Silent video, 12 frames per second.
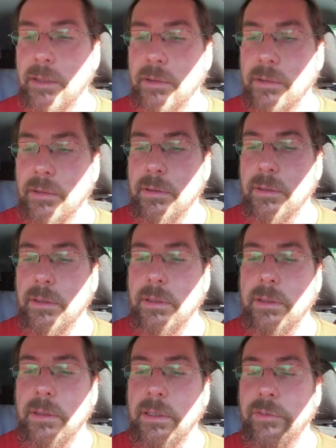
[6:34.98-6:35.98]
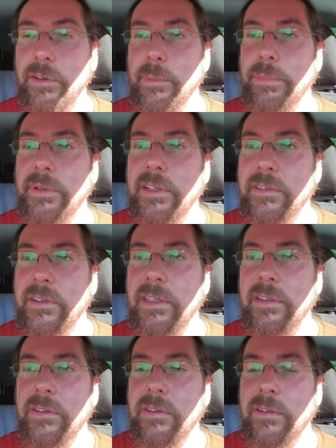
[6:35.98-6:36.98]
So if I press
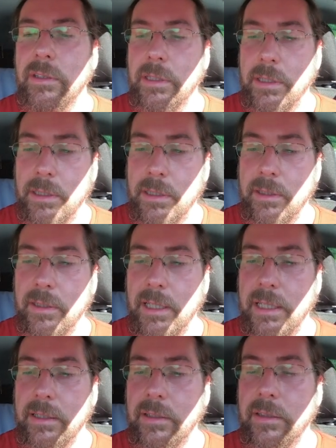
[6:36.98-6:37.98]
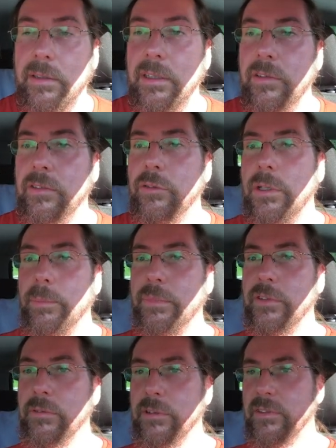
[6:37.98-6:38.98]
this, then this trip
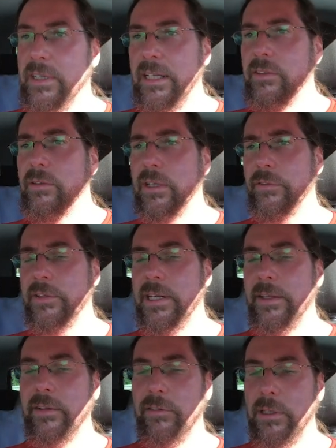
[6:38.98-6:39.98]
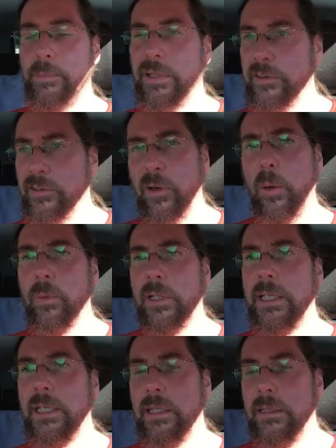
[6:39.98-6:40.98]
is reset, so you have another trip, but it's
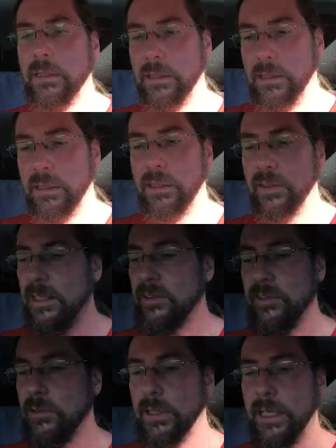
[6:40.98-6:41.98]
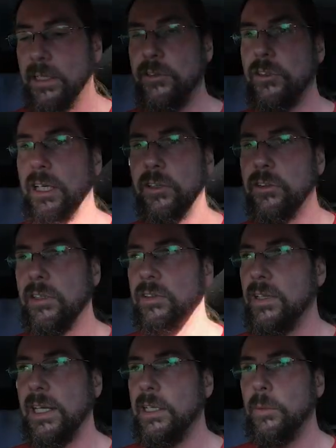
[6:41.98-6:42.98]
only this, you cannot change this
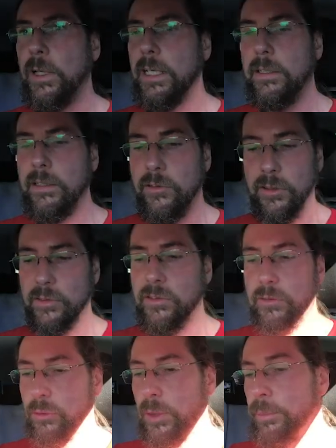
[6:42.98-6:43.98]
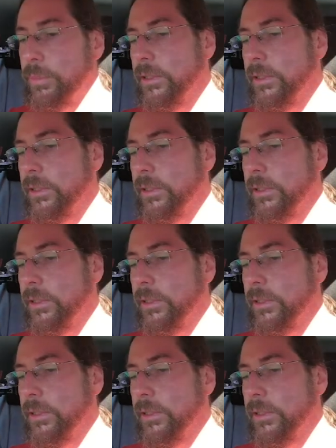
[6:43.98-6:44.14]
anywhere, it's just trip.